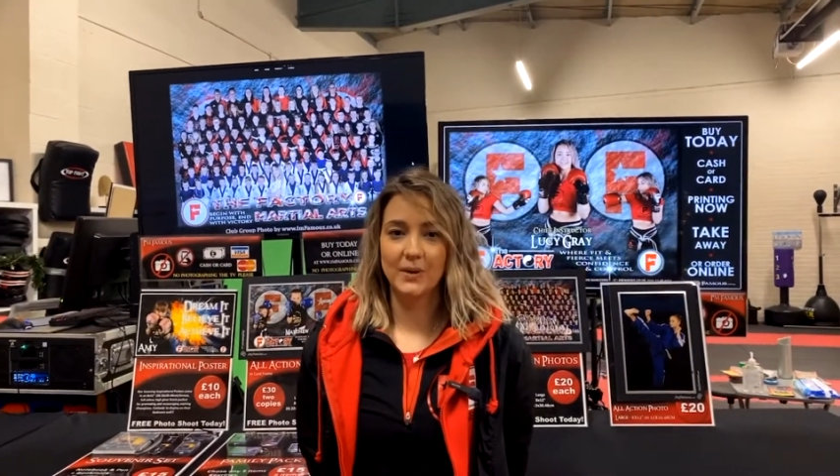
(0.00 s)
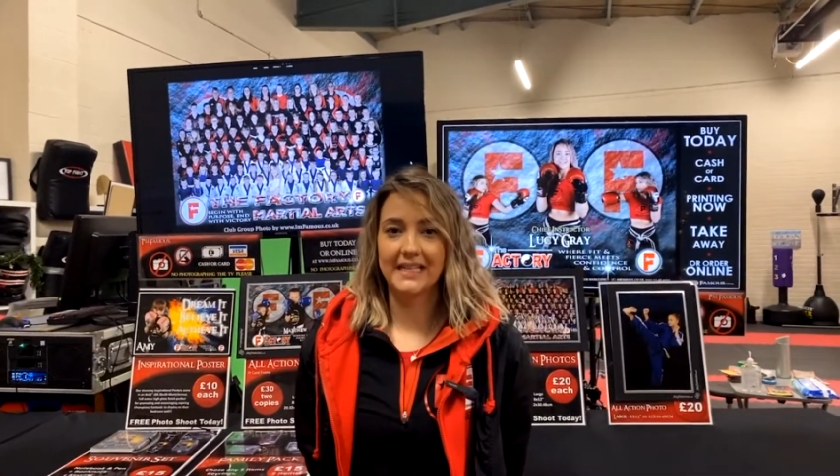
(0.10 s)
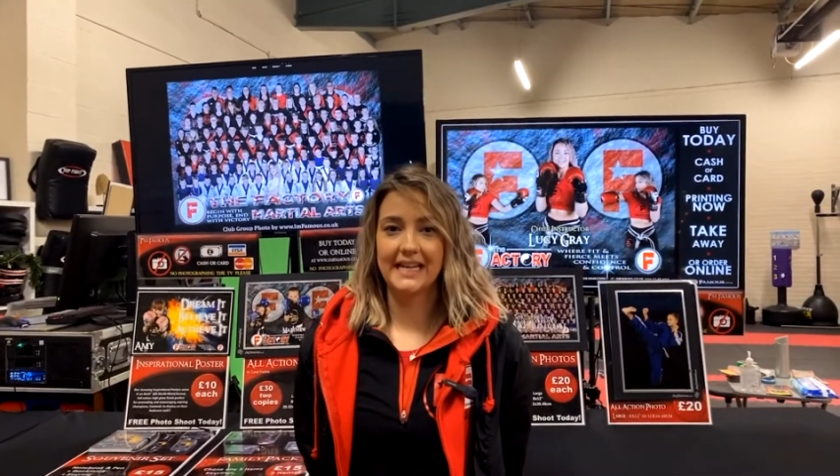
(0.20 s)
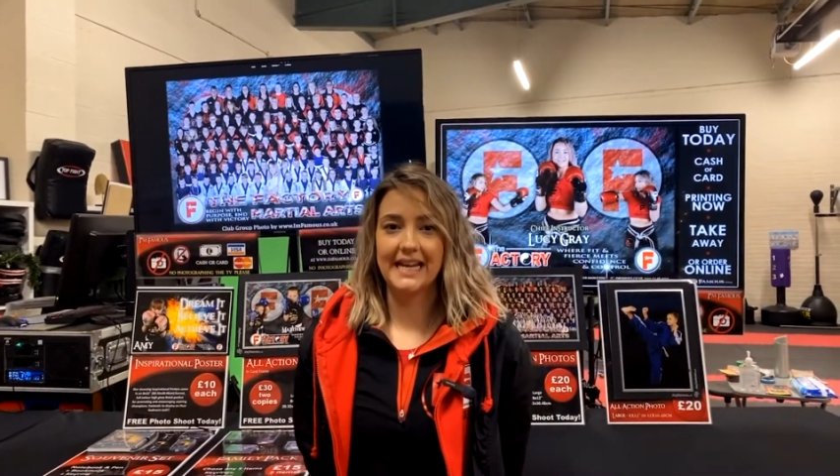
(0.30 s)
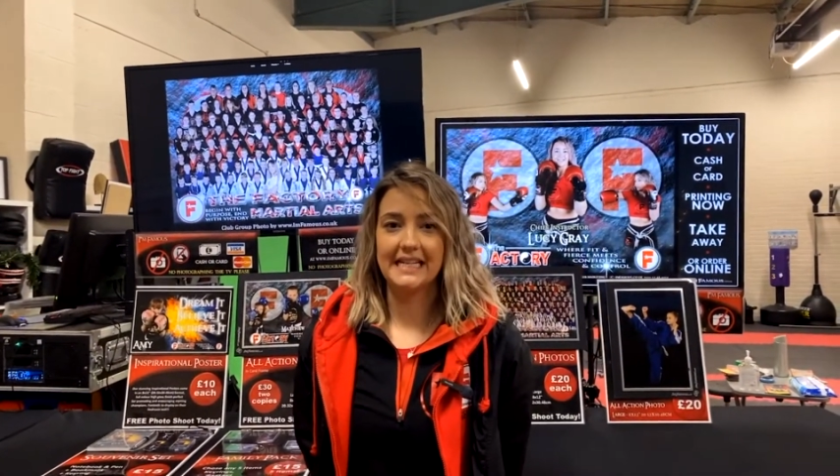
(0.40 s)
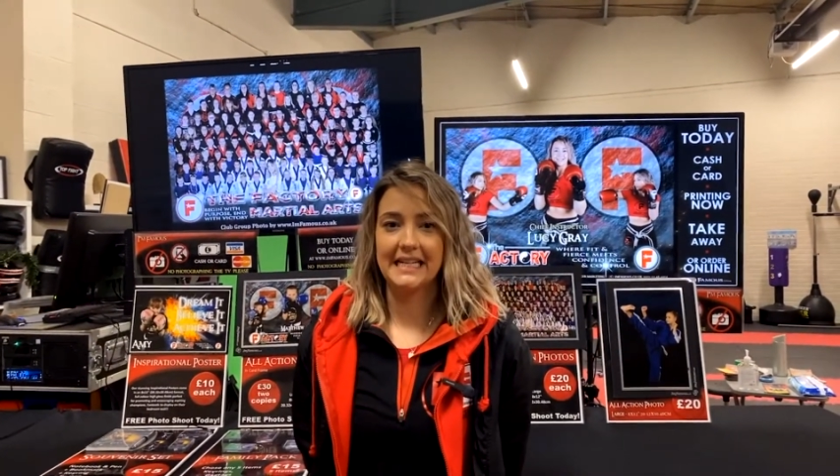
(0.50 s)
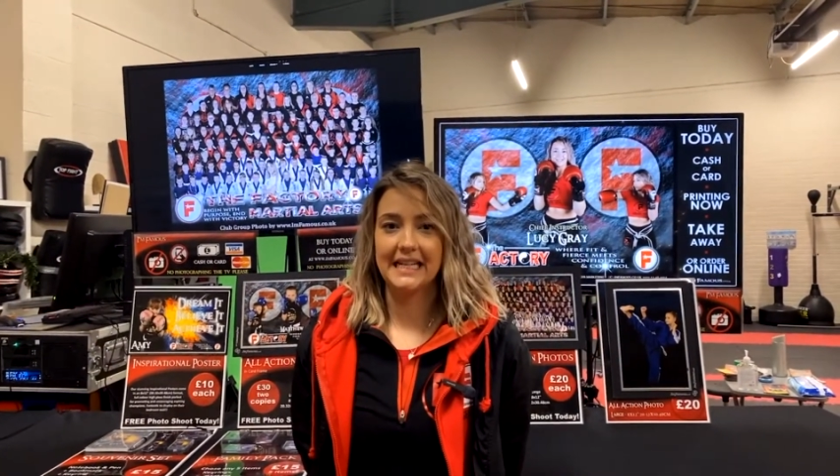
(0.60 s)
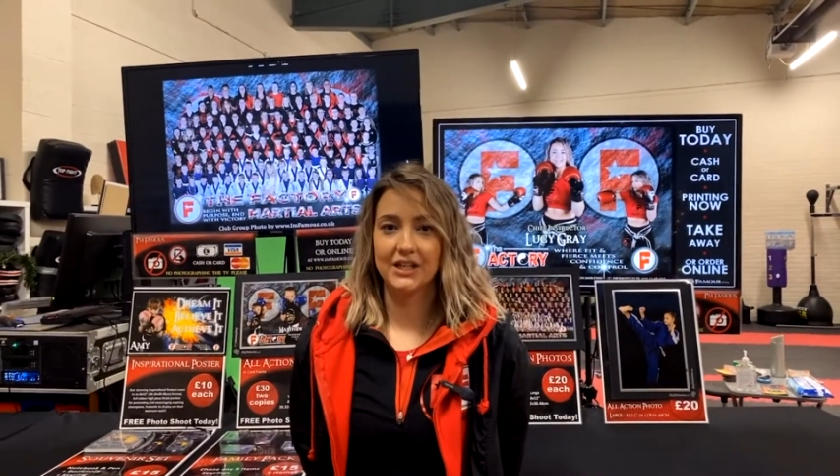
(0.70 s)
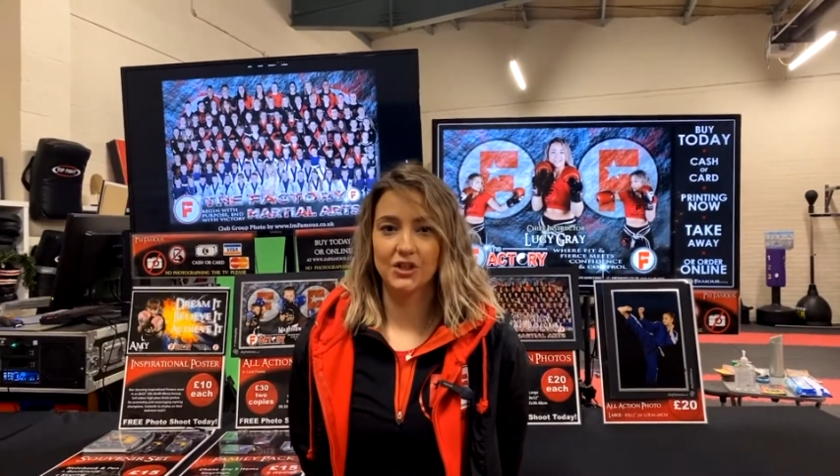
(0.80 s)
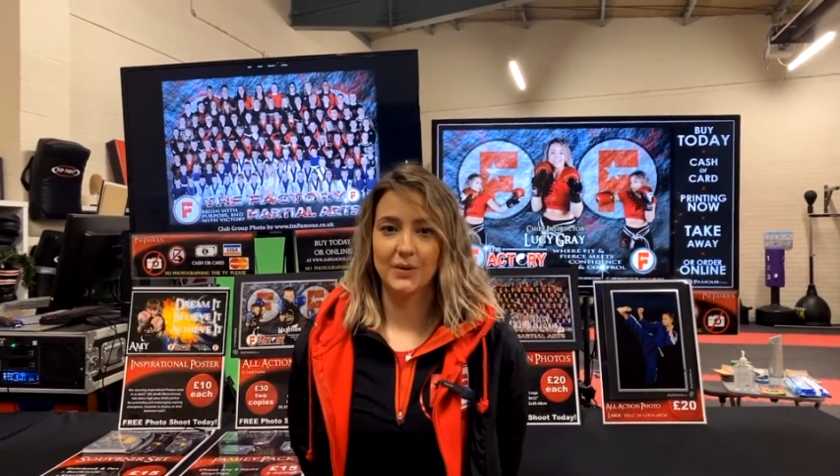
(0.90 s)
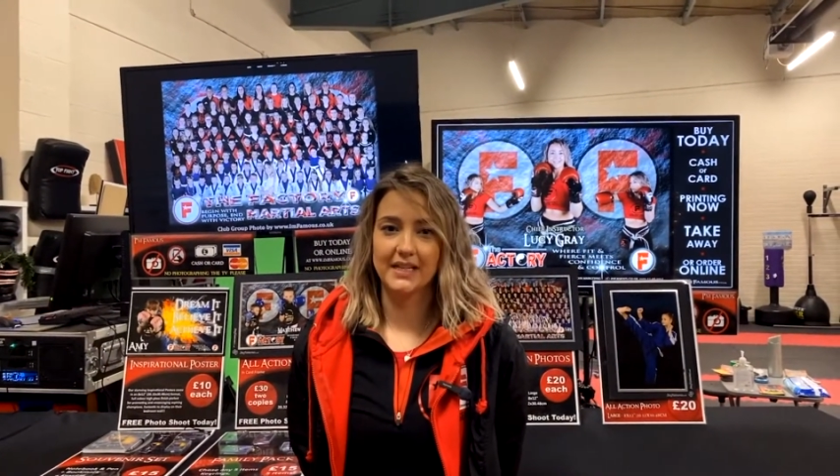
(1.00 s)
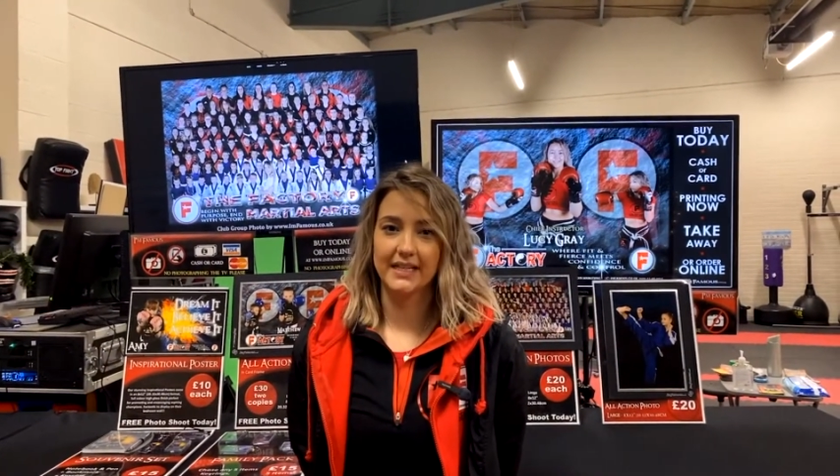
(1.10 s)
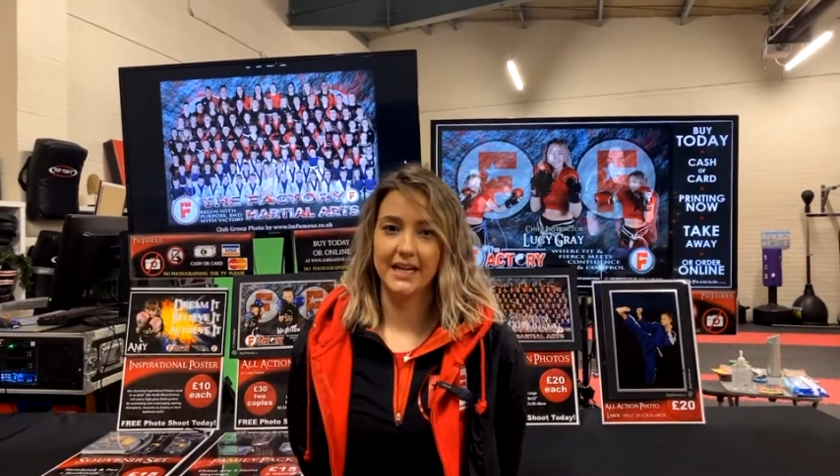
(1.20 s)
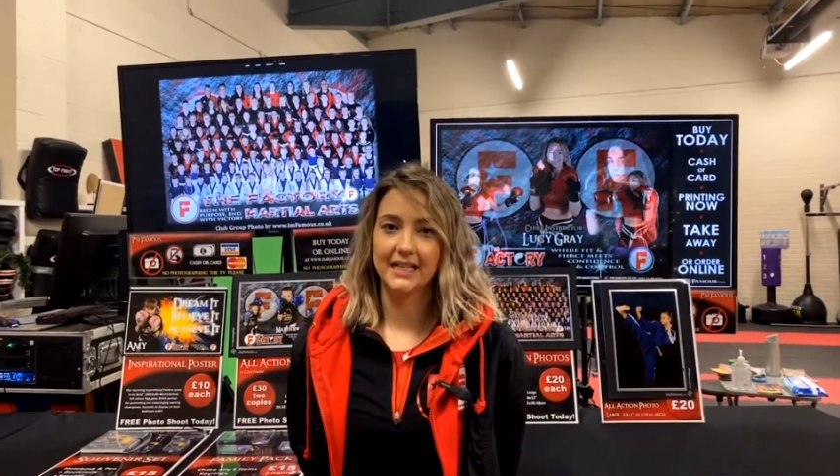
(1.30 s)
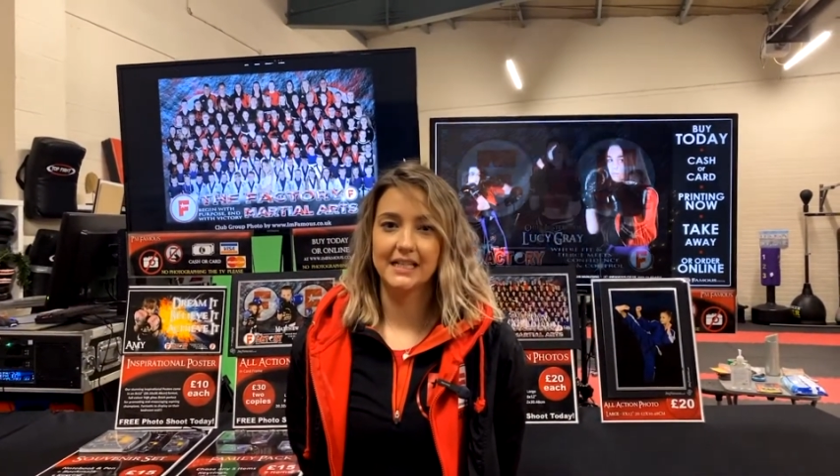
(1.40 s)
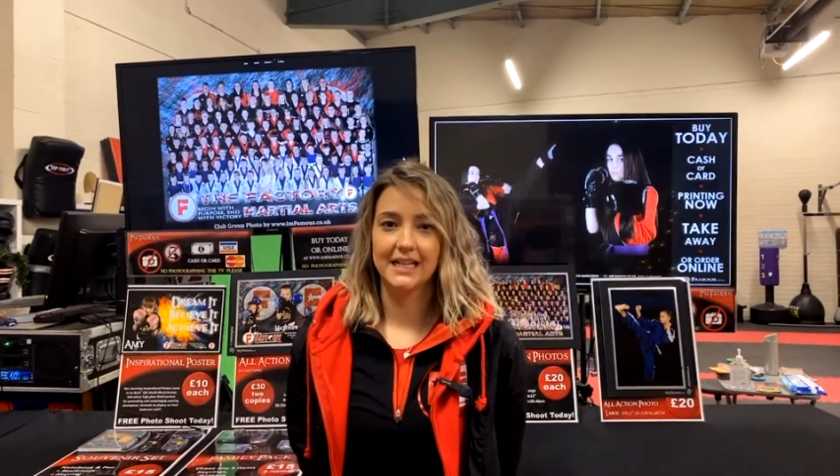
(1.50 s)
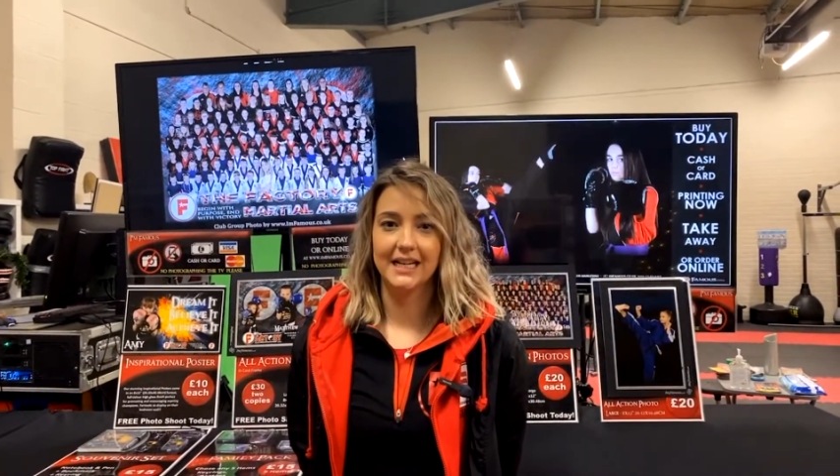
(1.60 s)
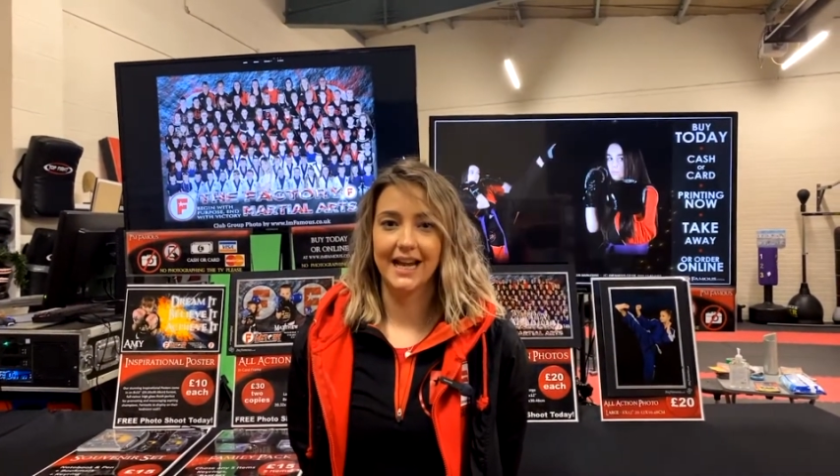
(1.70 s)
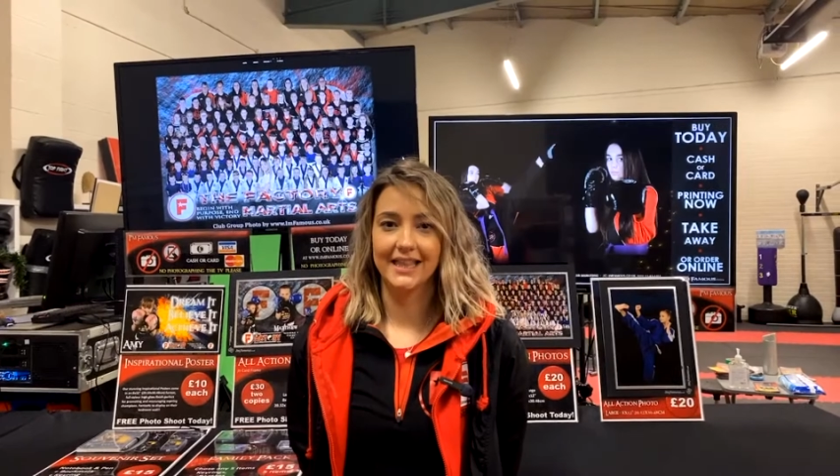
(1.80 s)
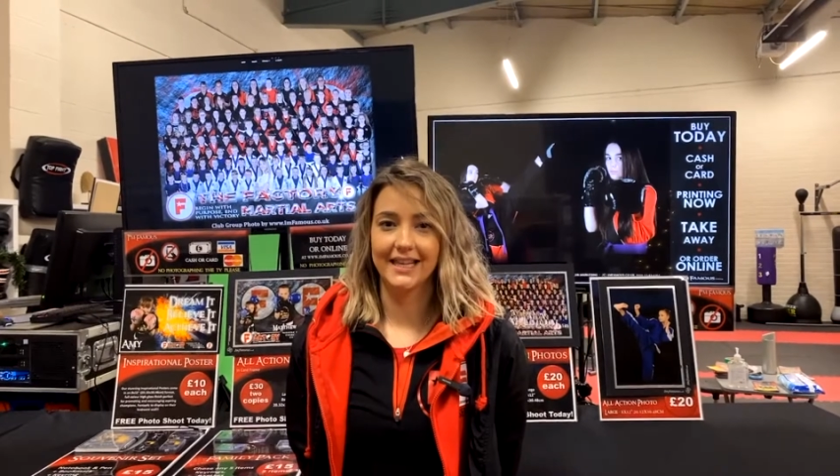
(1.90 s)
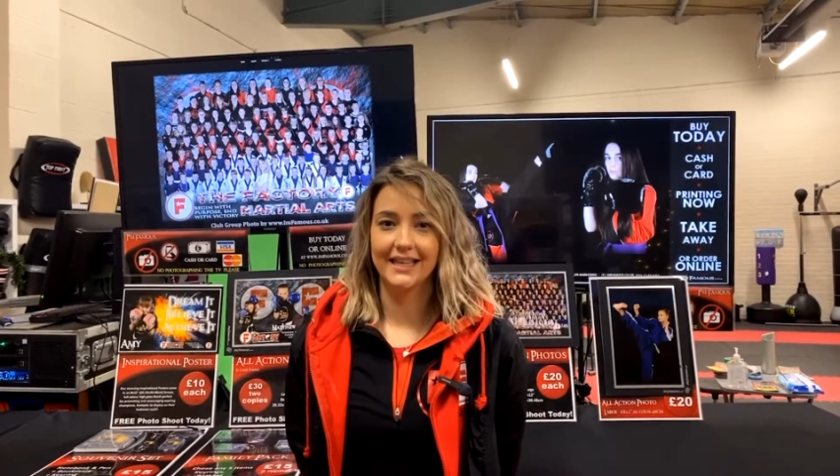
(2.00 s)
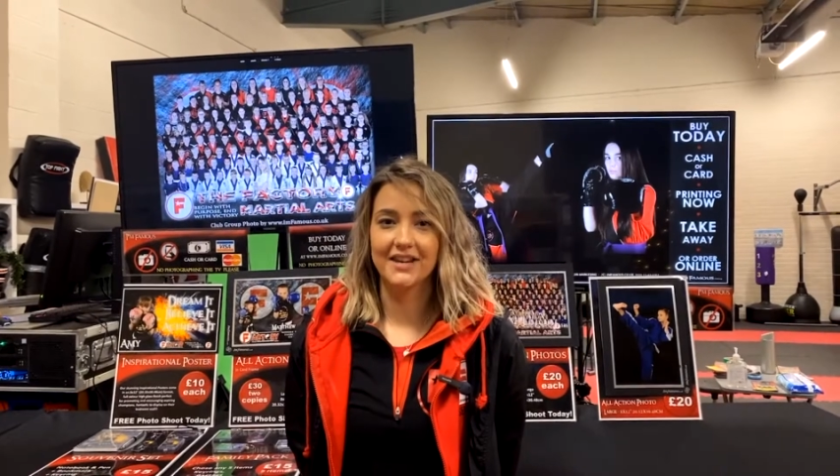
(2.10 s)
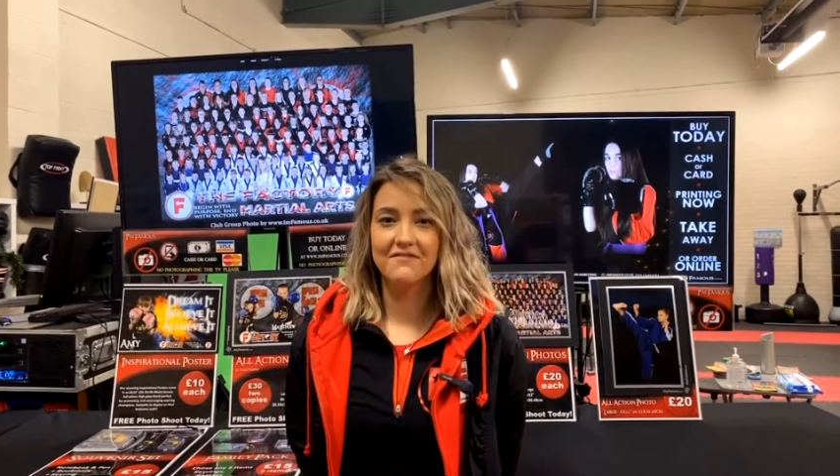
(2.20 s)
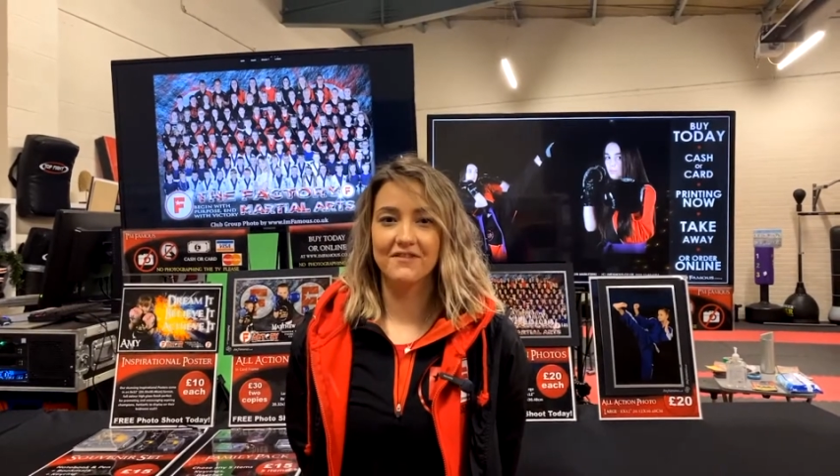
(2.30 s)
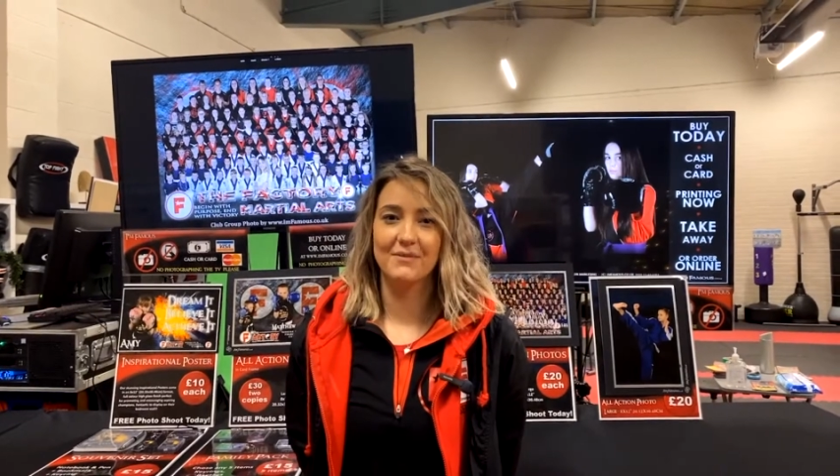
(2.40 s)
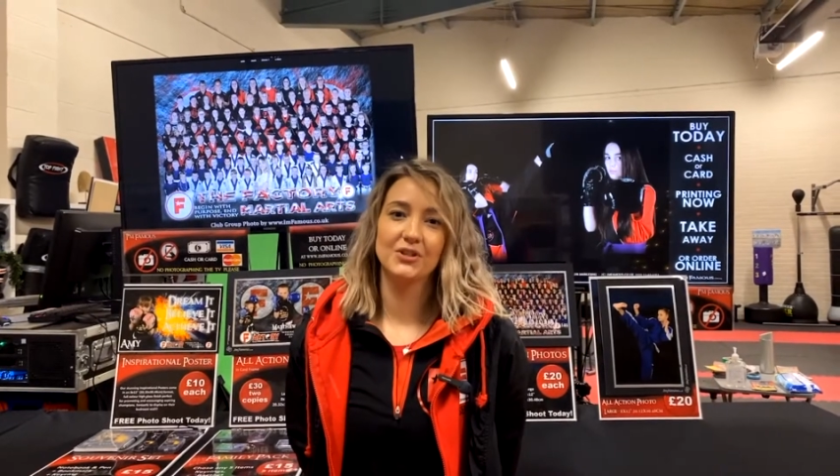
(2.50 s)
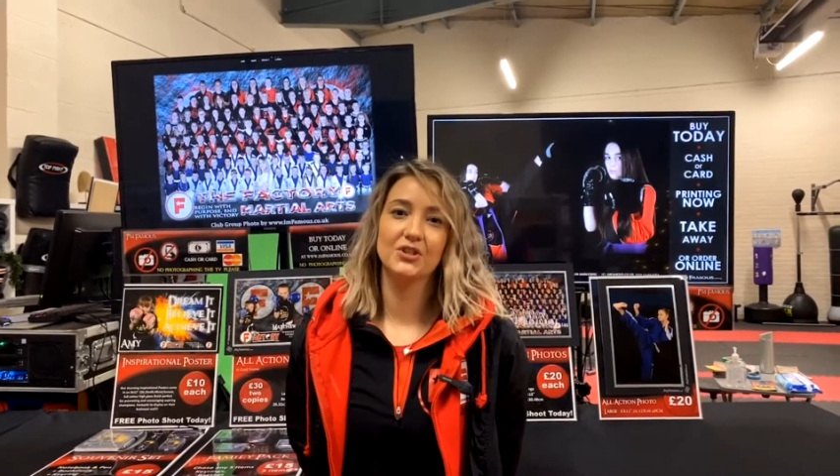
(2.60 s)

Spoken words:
2018, 2019, and then the infamous